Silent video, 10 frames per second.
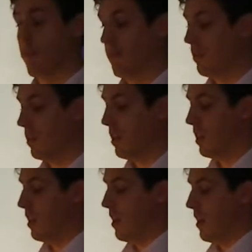Um,
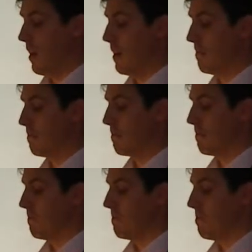
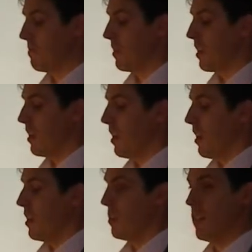
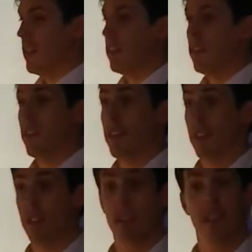since these
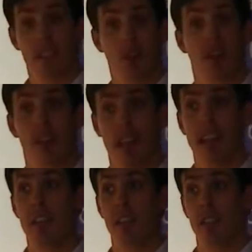organizations, they bite
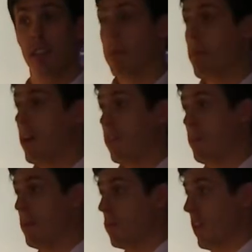off a bit more than they can
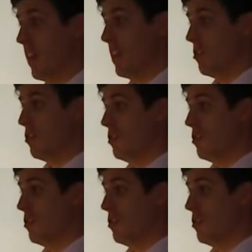chew, then,